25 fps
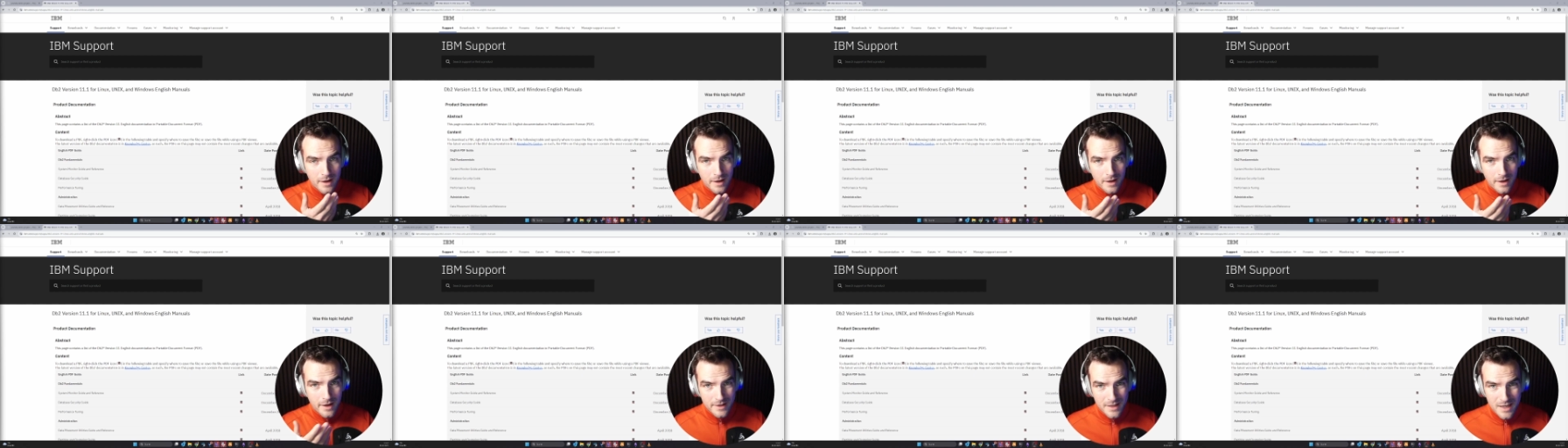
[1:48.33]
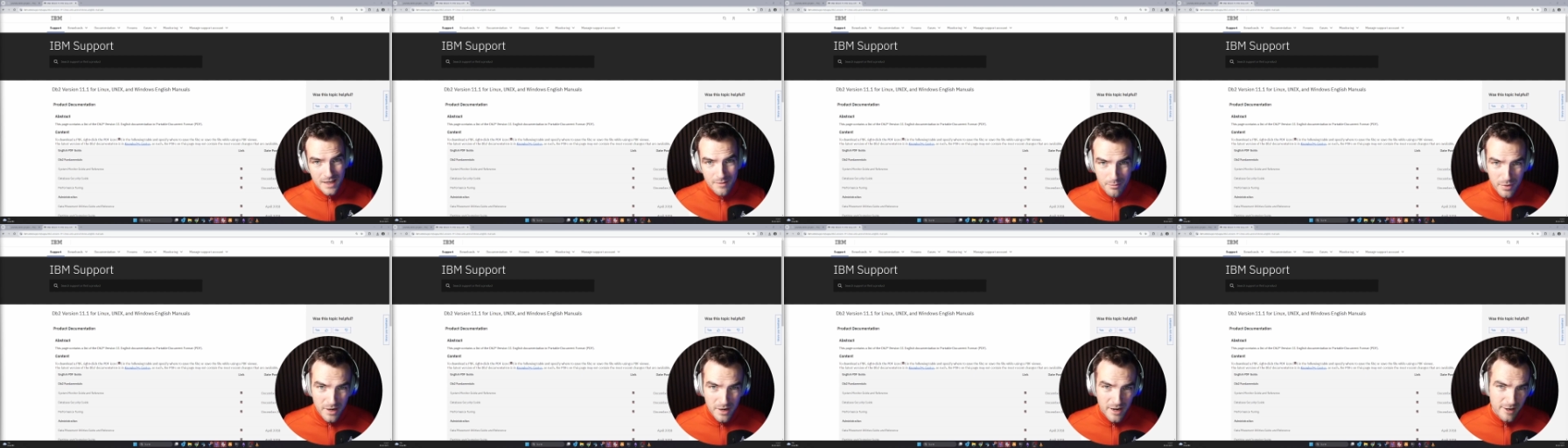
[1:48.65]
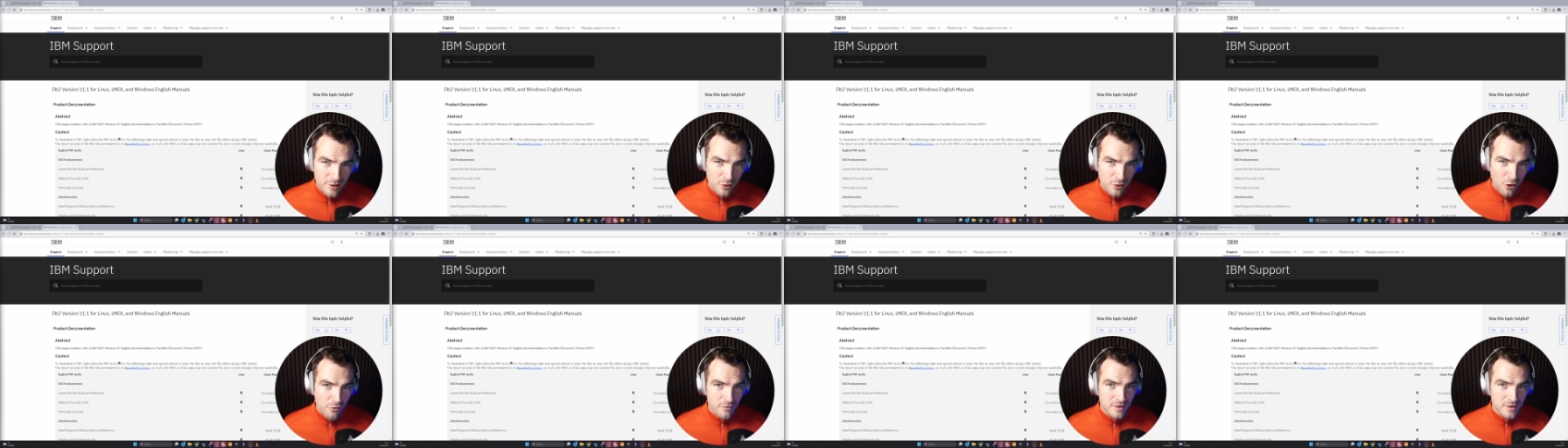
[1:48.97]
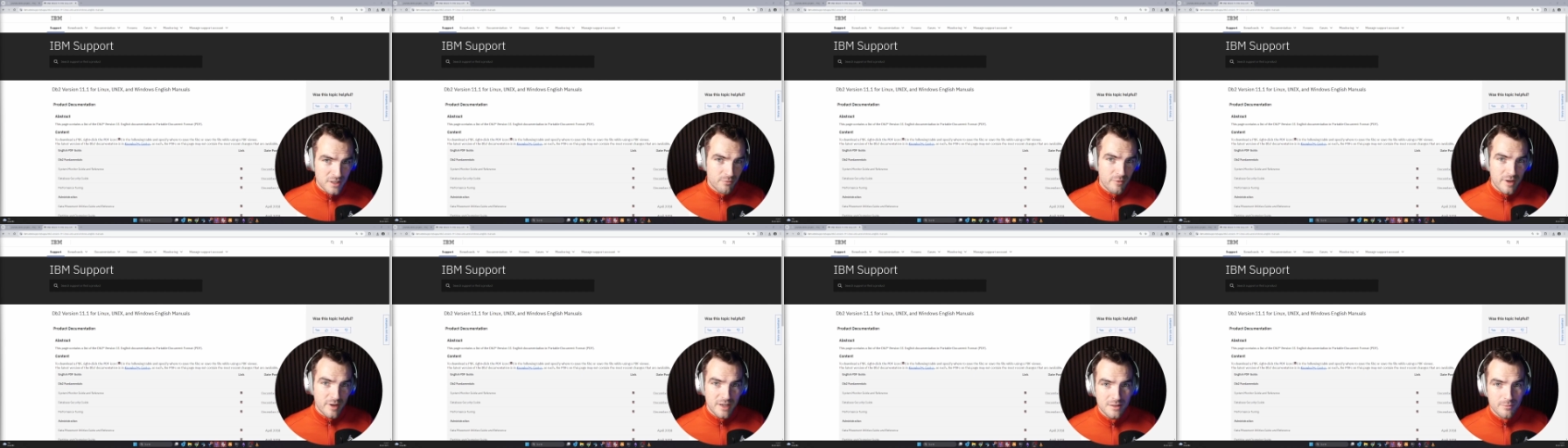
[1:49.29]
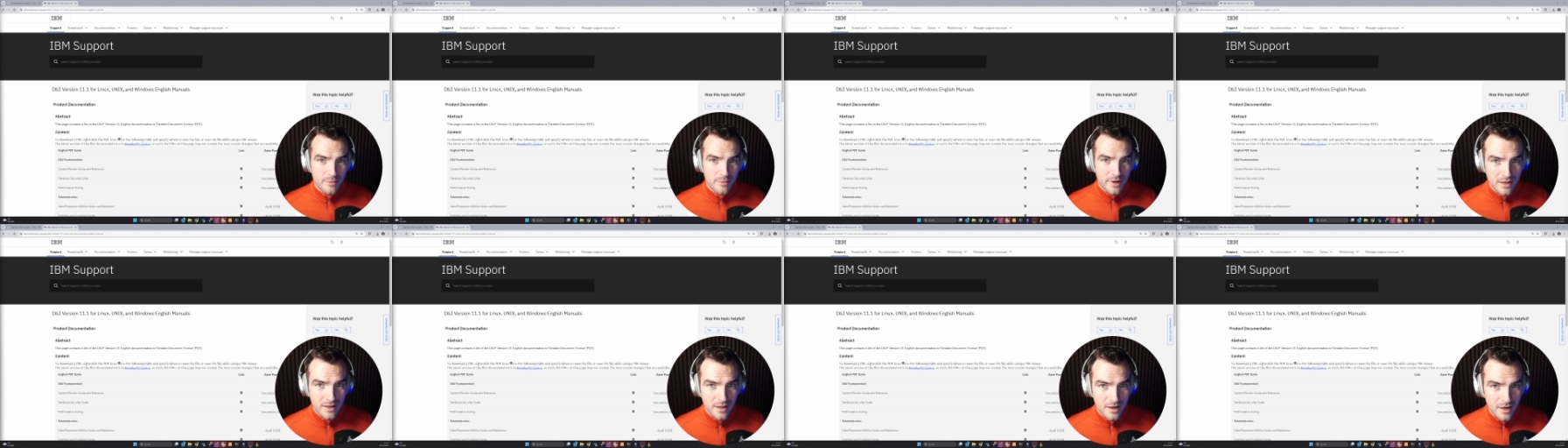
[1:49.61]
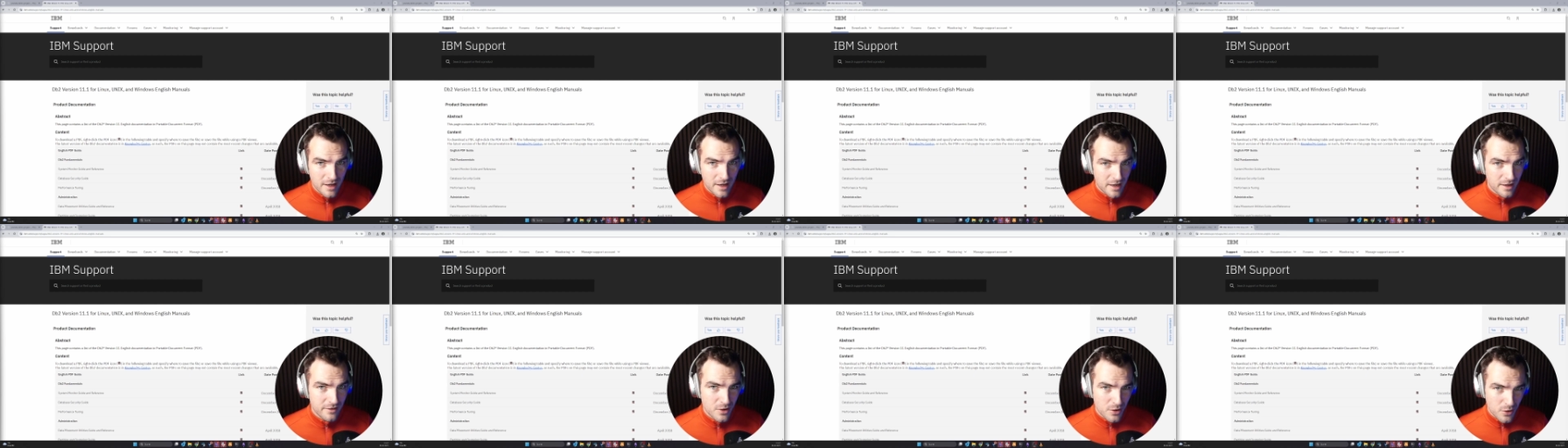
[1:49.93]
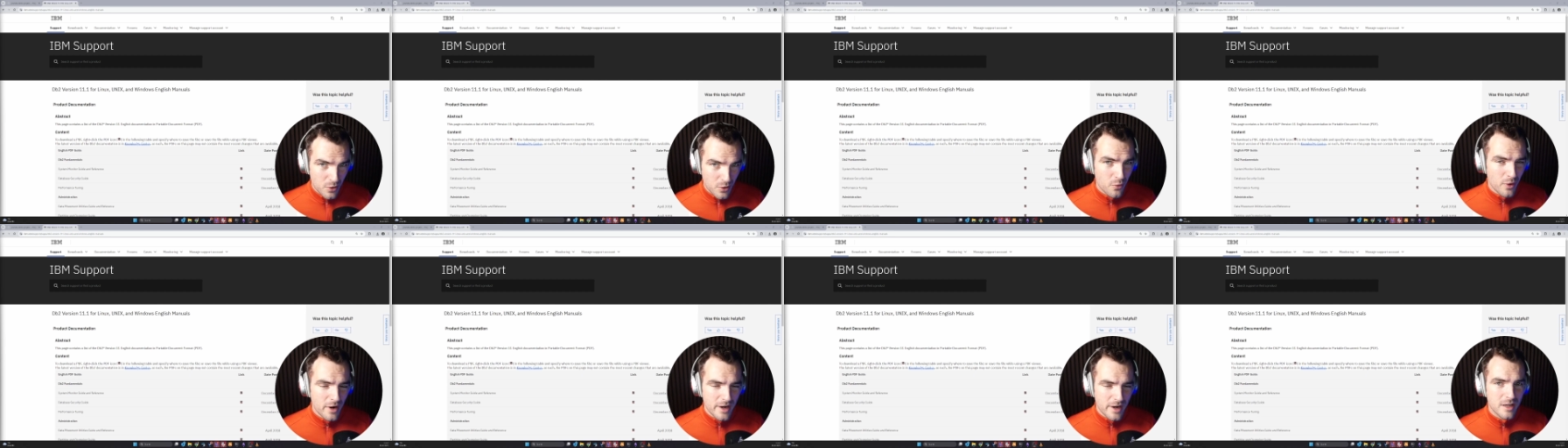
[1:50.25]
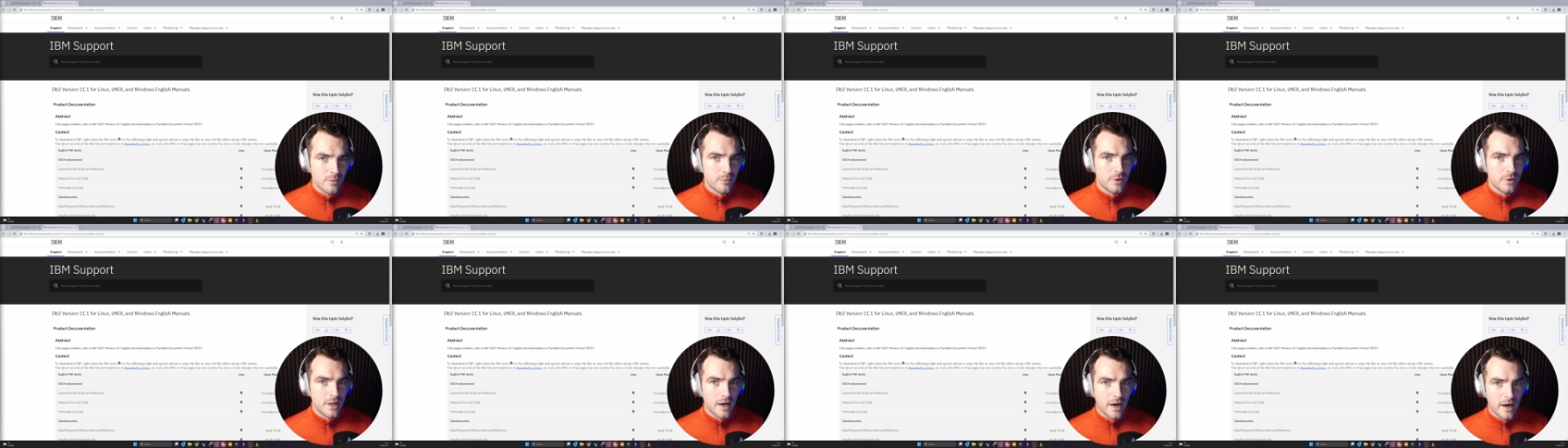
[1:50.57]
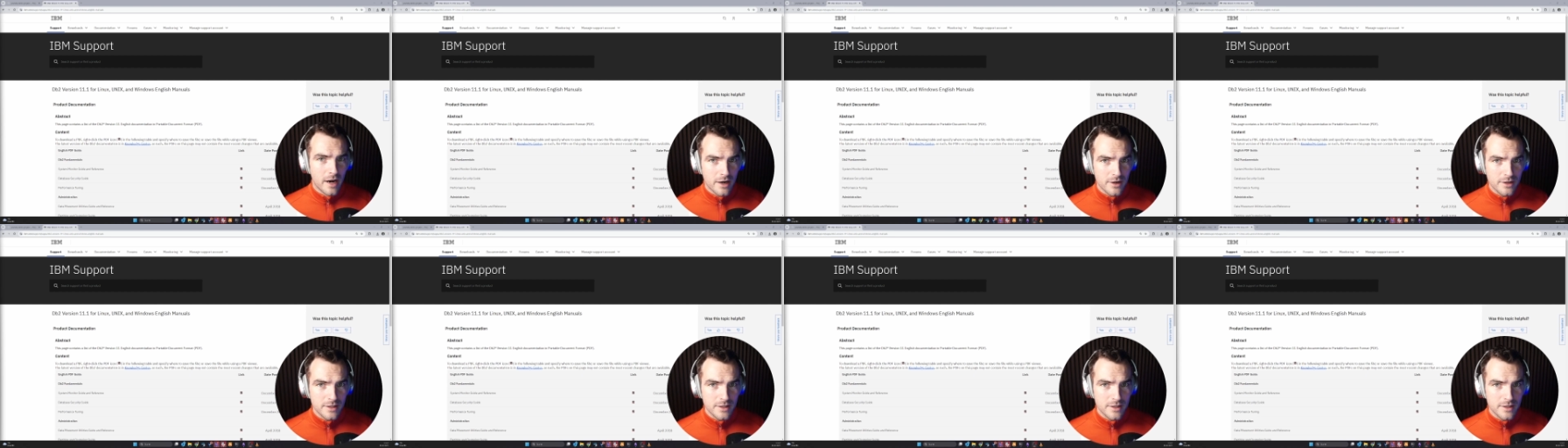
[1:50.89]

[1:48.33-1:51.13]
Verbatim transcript: And that part always makes my life quite a bit hard